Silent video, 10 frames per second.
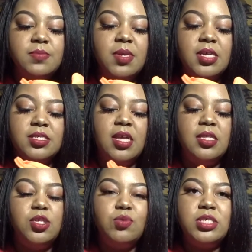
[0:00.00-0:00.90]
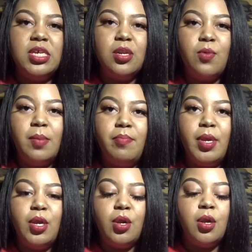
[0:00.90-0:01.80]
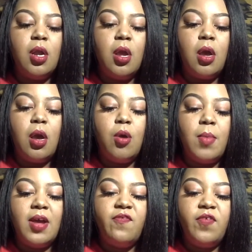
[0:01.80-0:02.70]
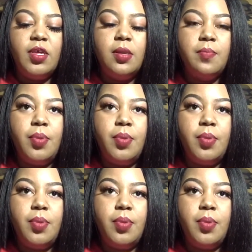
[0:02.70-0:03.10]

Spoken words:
Because they do tend to run bigger on my foot.